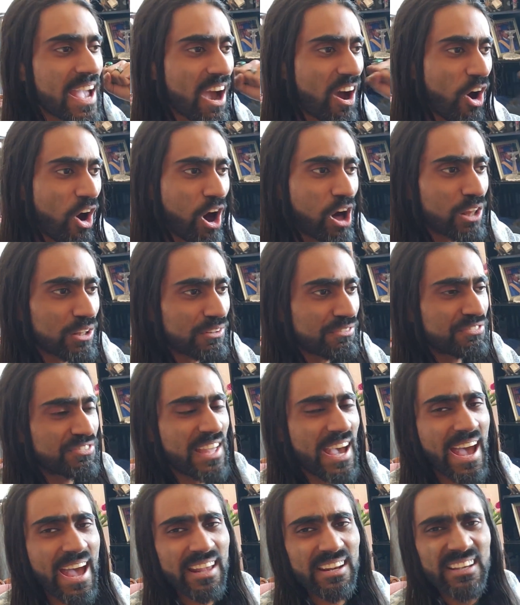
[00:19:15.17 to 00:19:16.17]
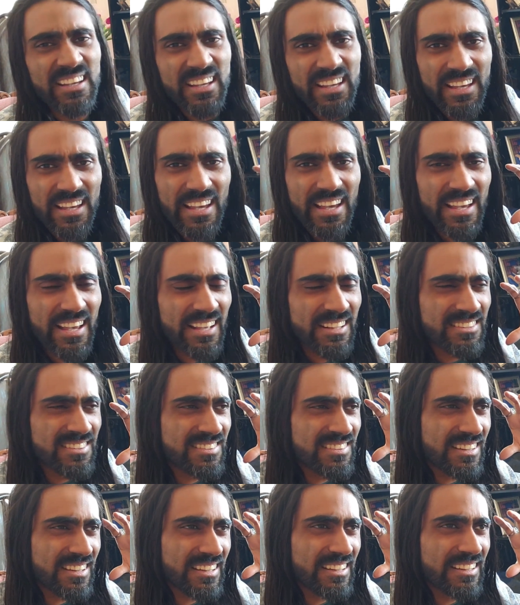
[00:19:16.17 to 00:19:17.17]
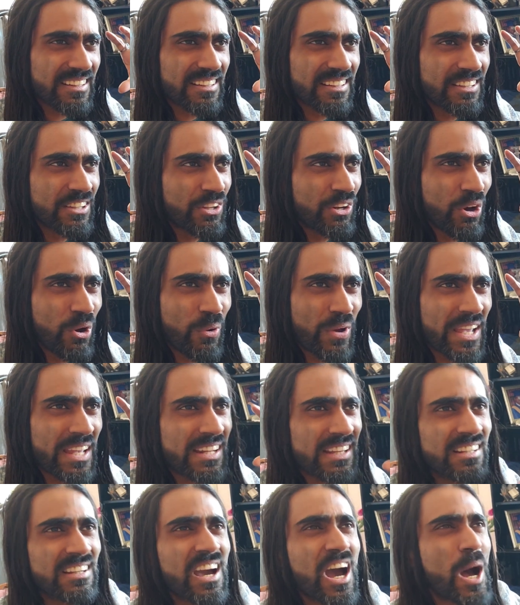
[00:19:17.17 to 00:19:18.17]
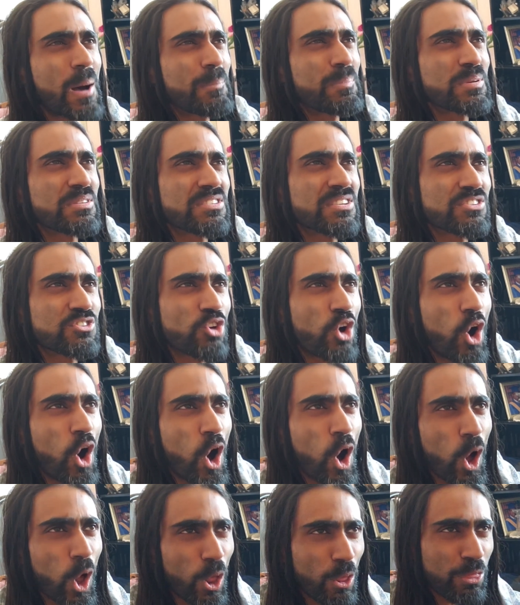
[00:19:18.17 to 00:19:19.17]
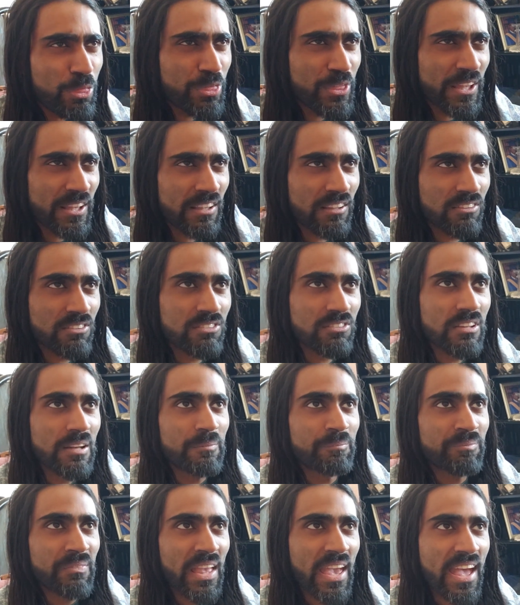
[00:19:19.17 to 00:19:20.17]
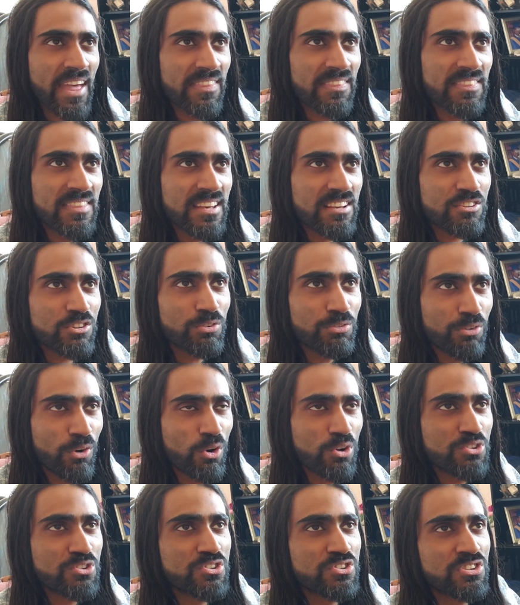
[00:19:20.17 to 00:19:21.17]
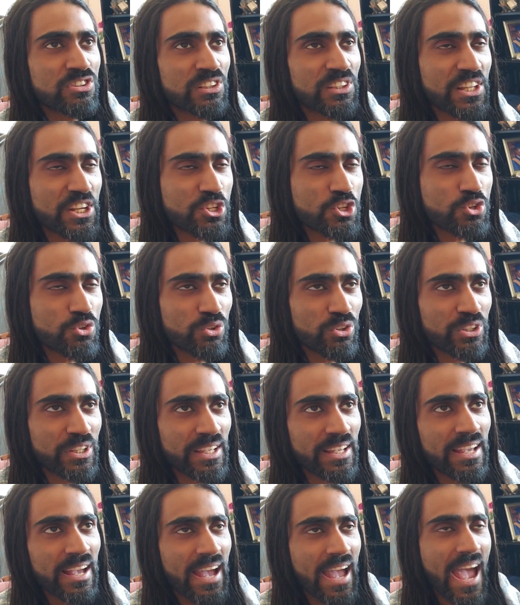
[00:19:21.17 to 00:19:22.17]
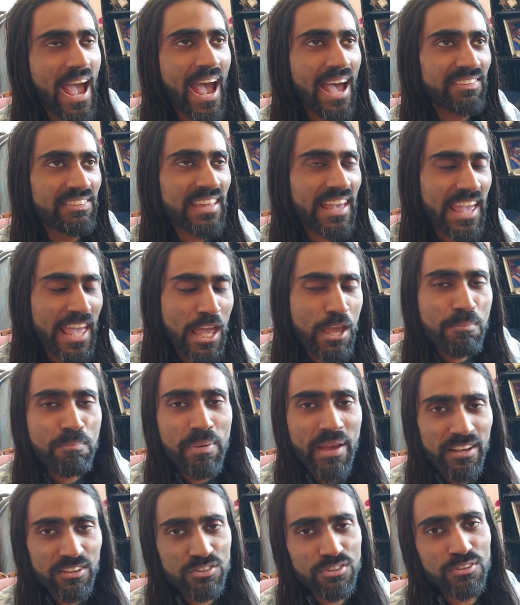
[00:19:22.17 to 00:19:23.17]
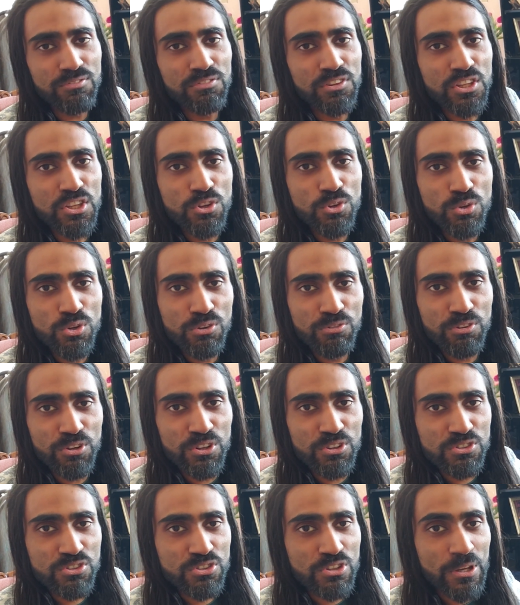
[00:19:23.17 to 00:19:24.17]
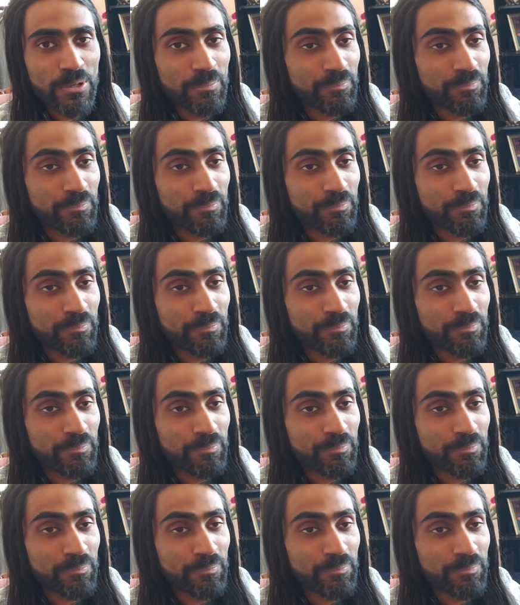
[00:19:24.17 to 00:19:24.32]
All of that, it's, you know, it encompasses all things. And this force is literally at the apex of the universe.